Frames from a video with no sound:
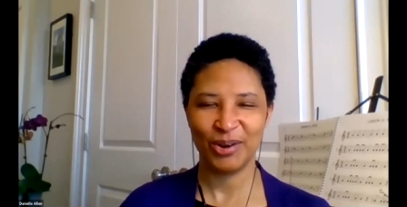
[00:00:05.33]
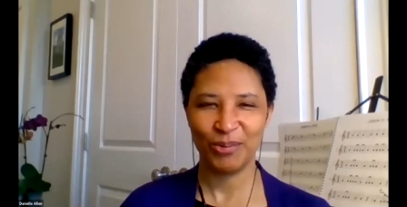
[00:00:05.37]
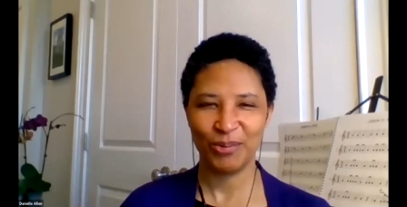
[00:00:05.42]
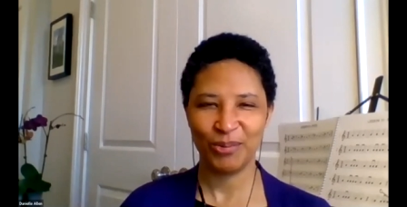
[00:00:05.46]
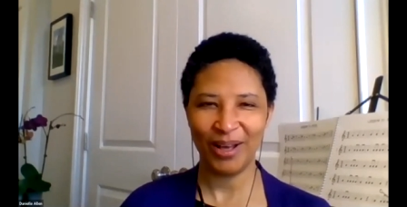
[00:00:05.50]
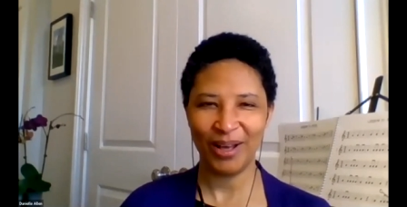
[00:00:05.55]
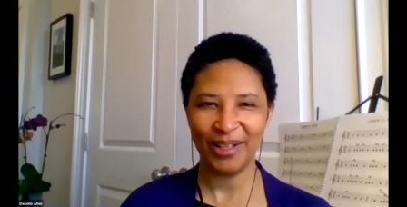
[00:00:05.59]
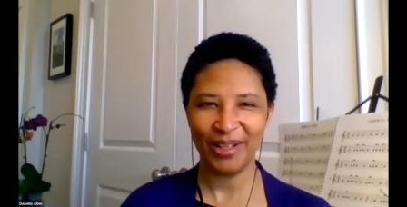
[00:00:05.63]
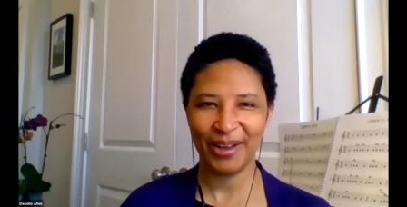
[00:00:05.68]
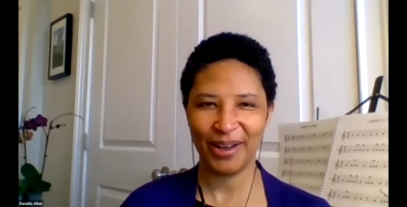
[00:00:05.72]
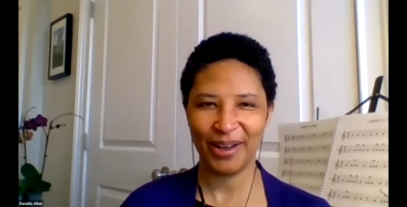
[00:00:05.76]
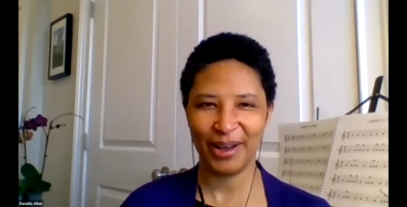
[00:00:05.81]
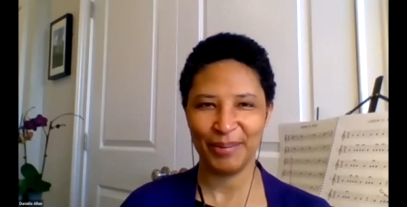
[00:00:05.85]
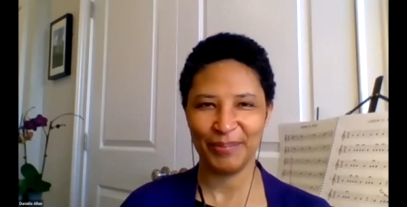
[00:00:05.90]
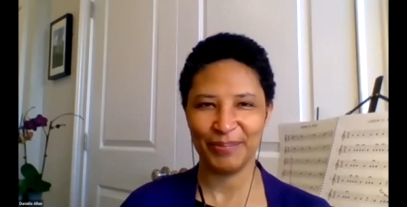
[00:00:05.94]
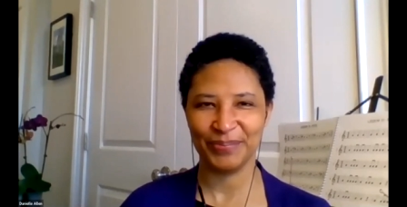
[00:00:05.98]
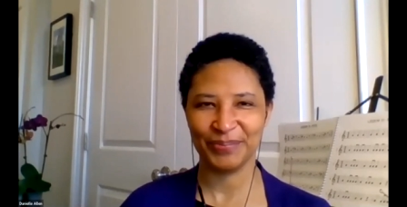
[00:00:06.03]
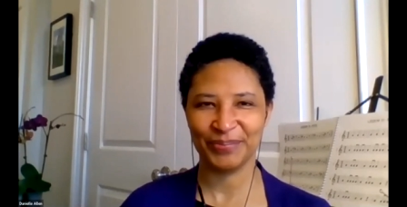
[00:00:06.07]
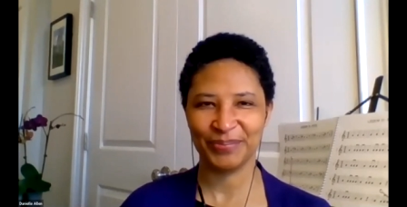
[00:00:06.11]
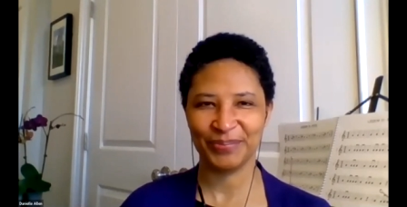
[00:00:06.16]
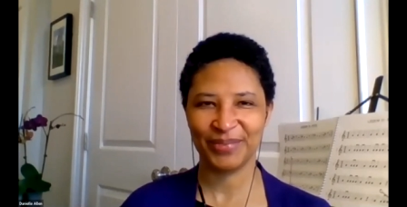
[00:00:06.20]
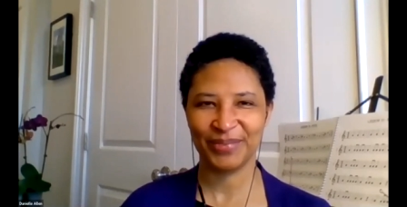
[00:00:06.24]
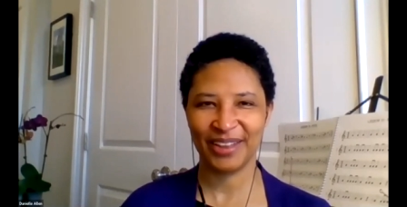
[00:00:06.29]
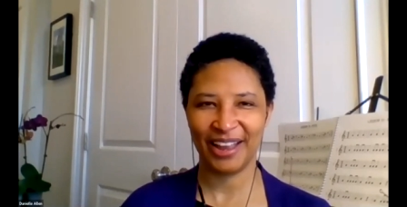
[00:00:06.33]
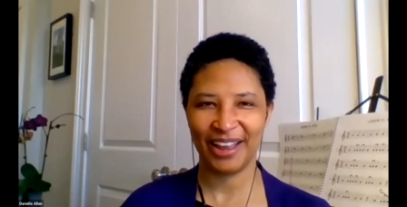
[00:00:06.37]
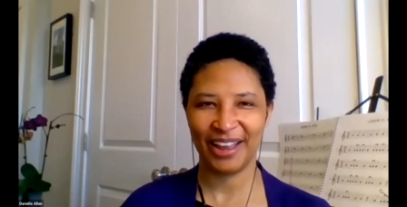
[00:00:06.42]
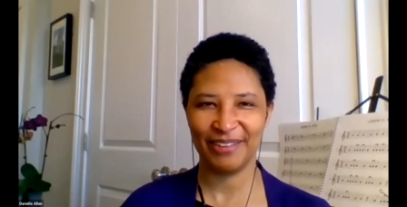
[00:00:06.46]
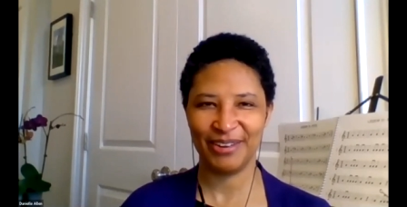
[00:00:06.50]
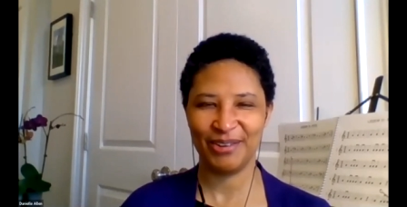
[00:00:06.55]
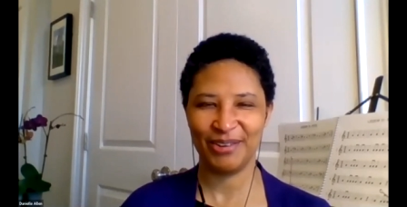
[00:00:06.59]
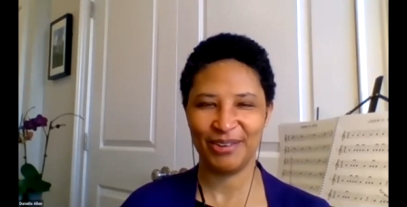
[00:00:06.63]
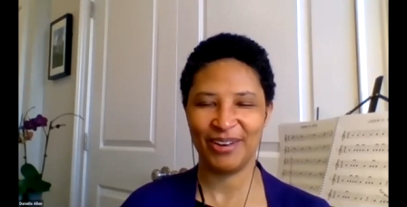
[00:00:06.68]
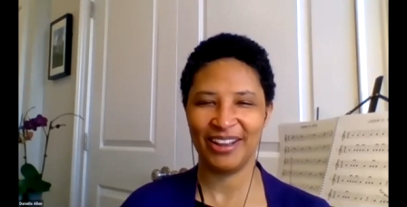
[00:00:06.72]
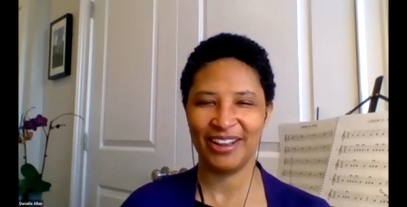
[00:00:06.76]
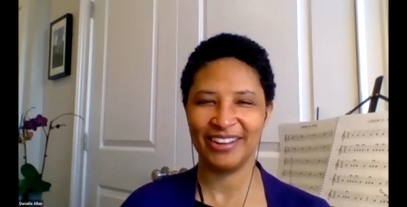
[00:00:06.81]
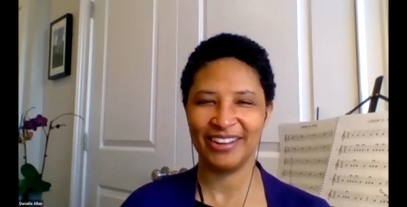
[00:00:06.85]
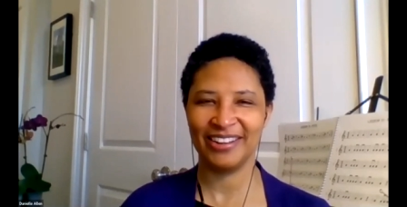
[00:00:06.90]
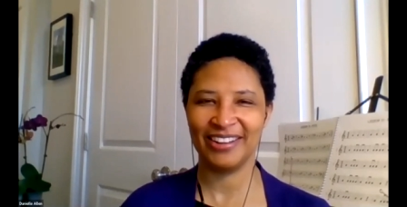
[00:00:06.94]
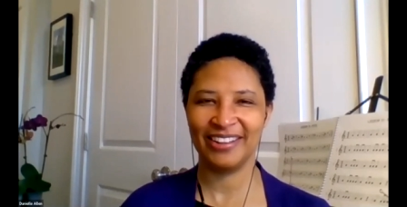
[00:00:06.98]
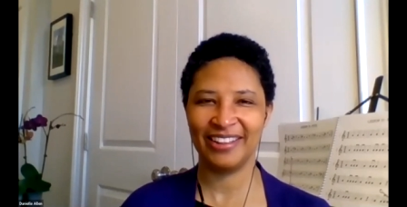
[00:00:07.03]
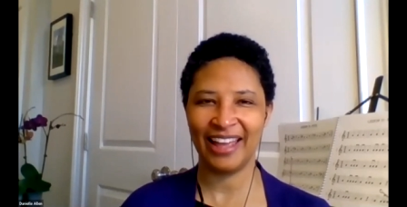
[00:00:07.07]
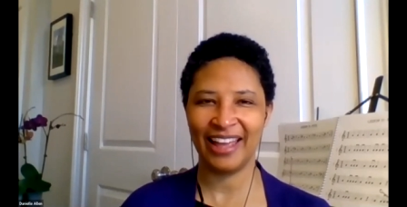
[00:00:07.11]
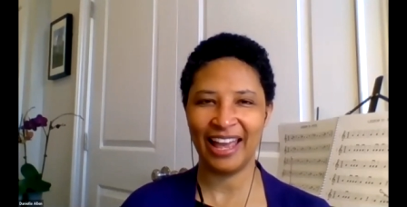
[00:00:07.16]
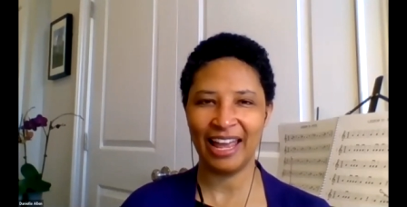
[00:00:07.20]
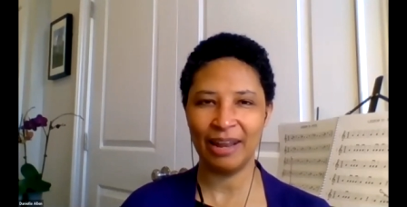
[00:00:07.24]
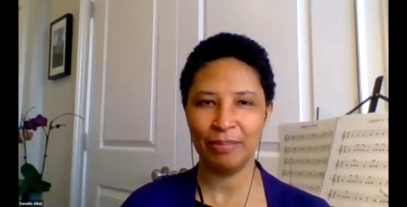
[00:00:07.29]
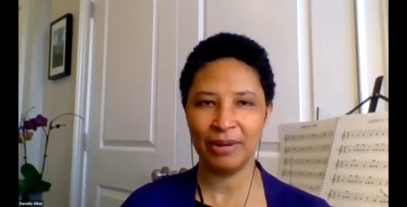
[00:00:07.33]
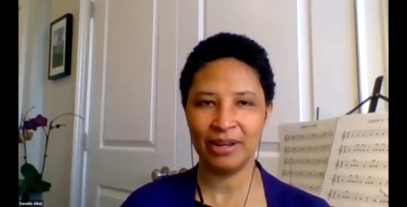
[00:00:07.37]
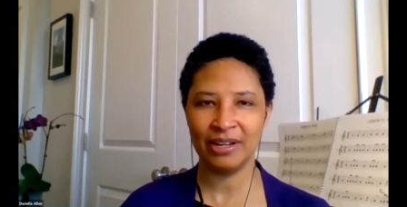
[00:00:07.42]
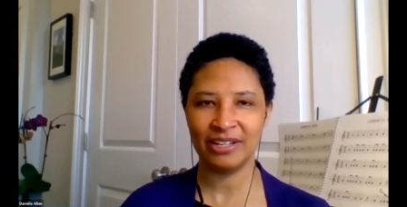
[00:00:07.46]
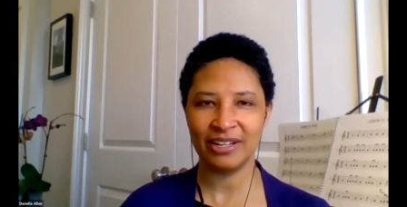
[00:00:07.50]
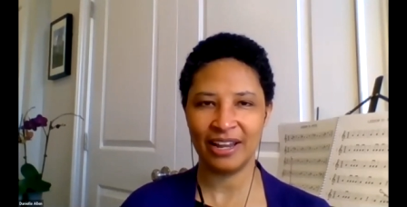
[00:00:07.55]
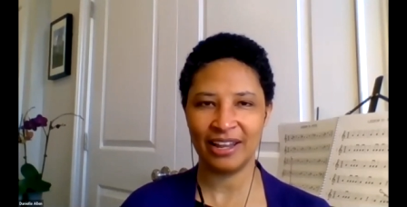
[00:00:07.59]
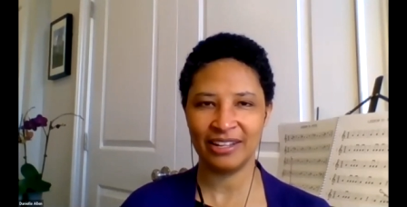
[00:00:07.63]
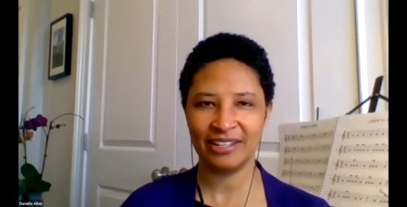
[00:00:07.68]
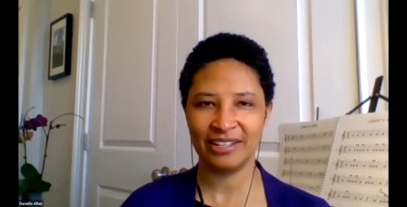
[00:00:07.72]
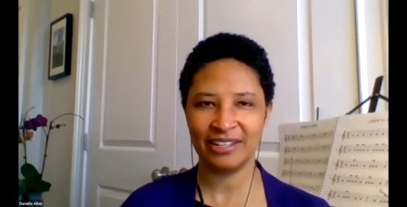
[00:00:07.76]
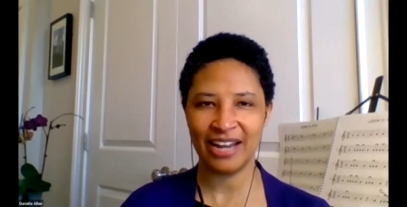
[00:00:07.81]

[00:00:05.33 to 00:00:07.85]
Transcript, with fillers: Welcome, everyone, to the Edmond J.